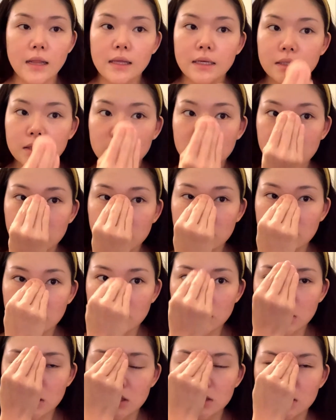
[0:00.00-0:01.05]
like to
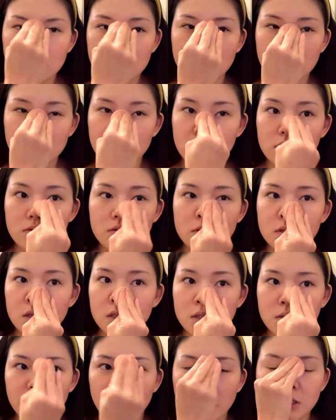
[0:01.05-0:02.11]
just use the
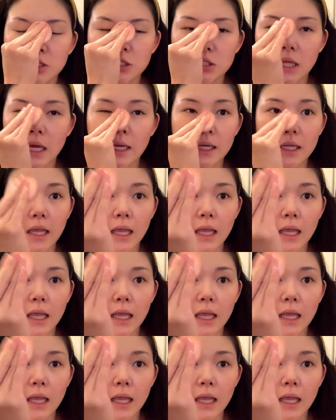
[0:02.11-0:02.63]
sponge that it